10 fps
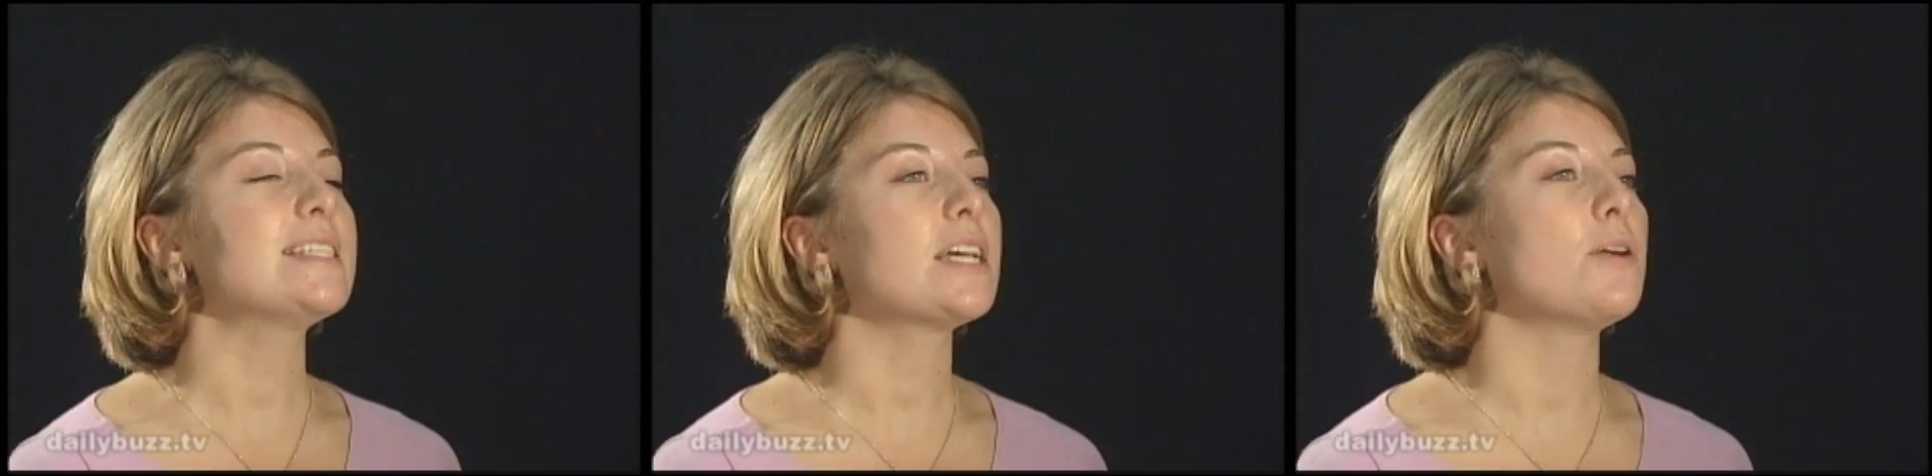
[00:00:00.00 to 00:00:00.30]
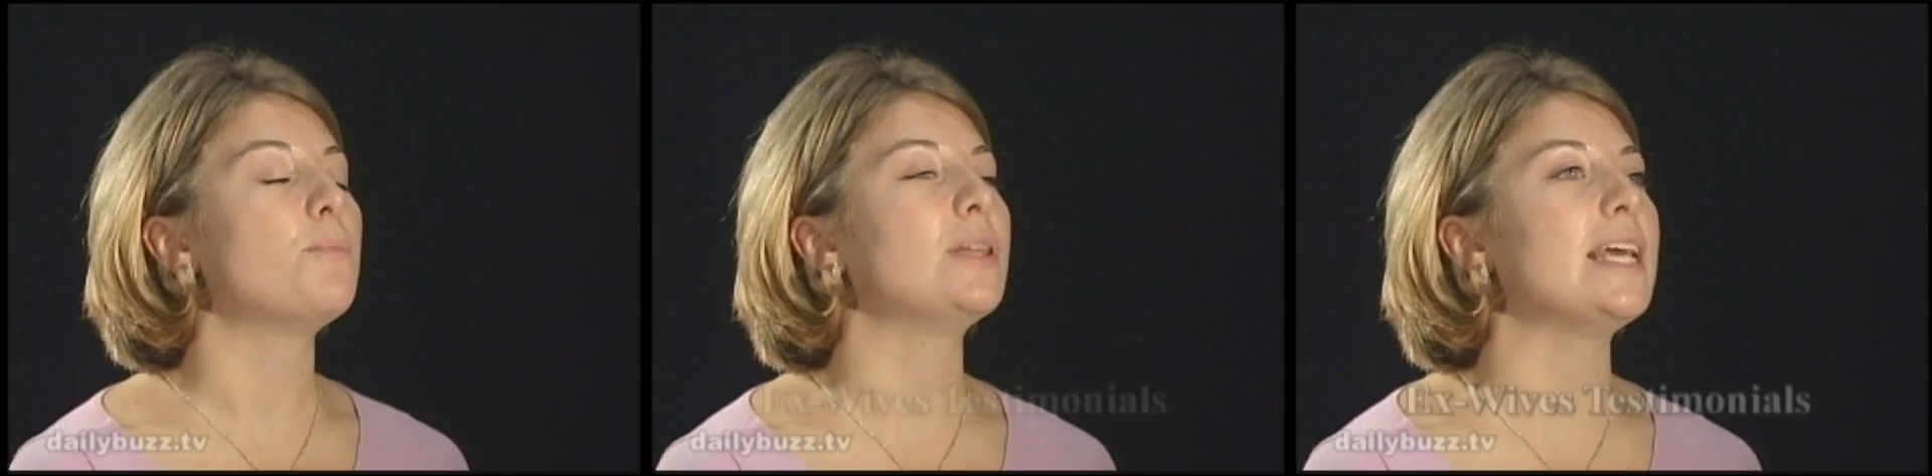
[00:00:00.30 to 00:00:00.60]
He's a
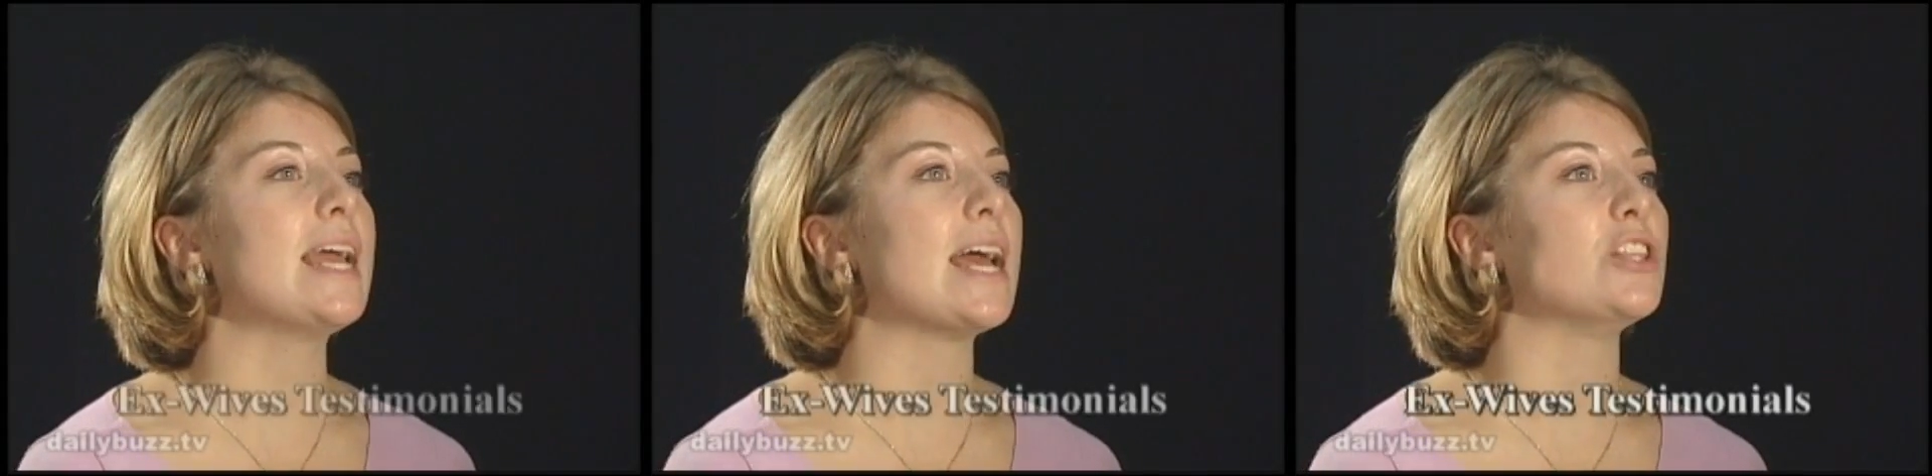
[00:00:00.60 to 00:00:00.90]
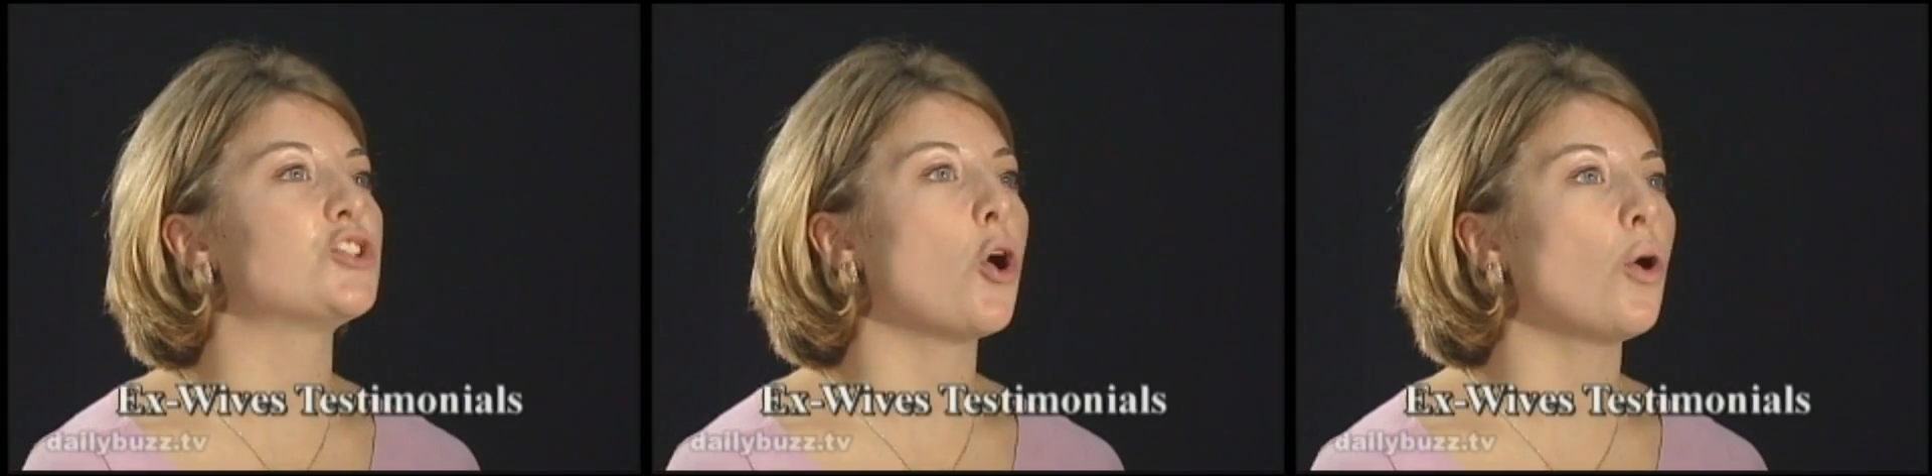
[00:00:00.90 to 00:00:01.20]
complete
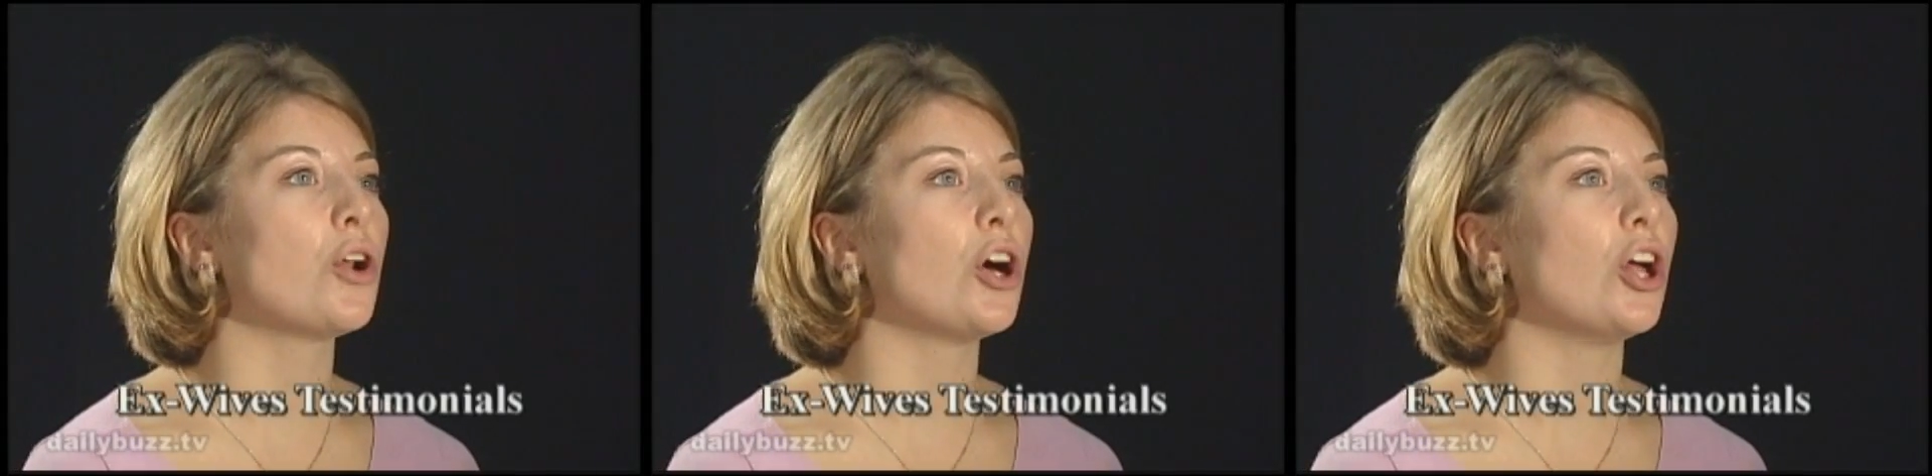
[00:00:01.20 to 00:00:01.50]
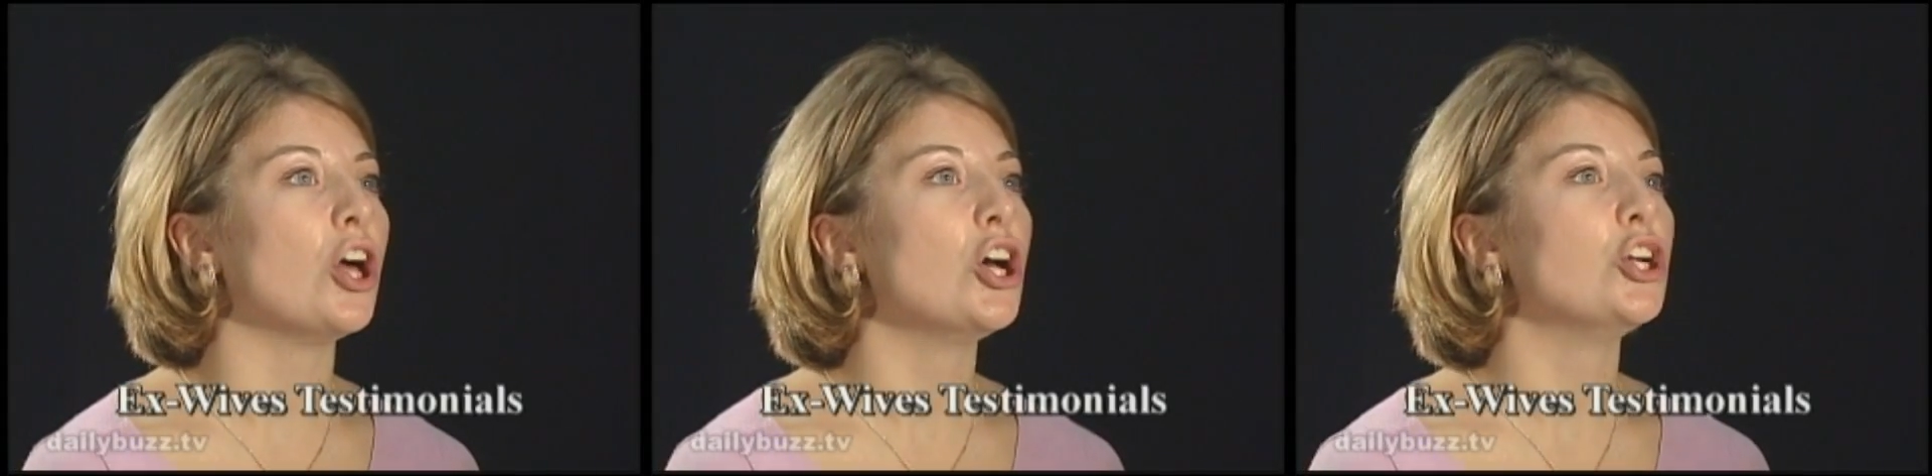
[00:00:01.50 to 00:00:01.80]
and total